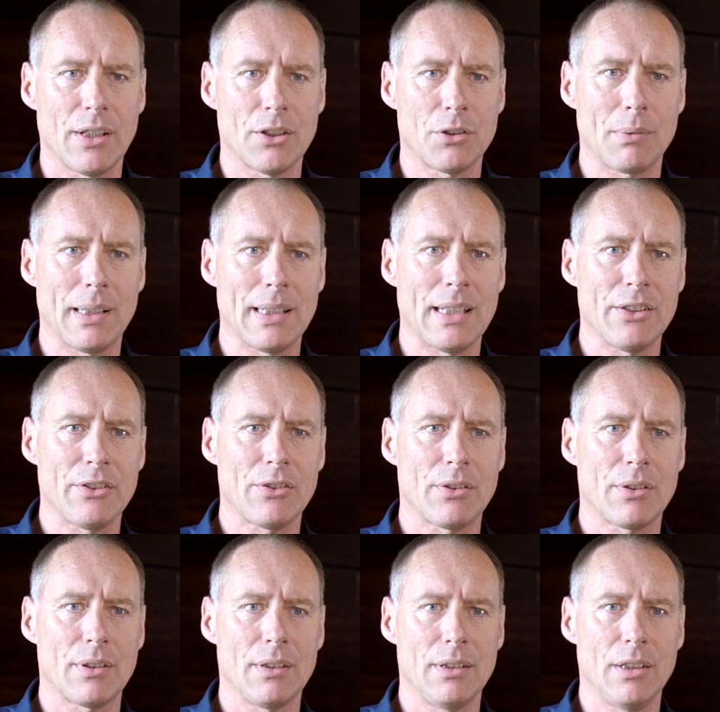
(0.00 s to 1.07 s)
as well as
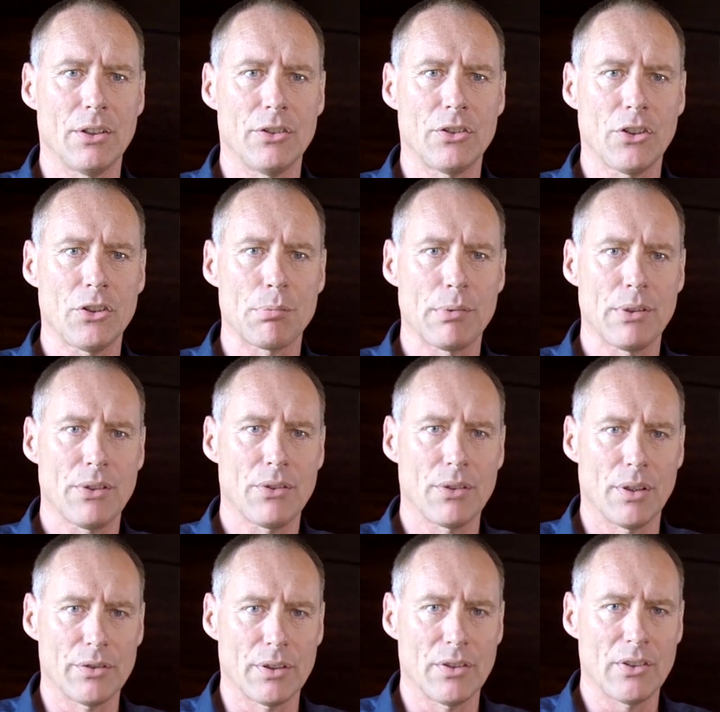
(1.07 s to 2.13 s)
the adjustment
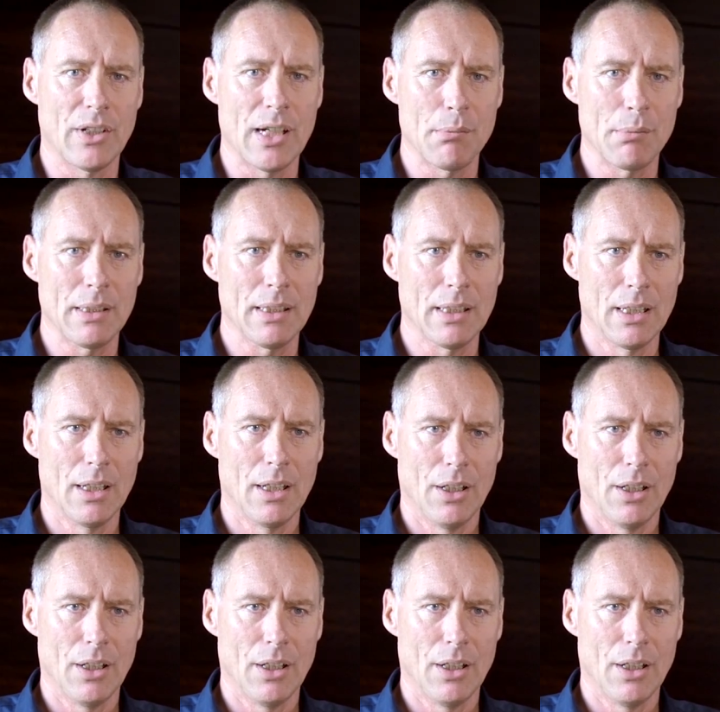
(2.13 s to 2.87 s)
of the timing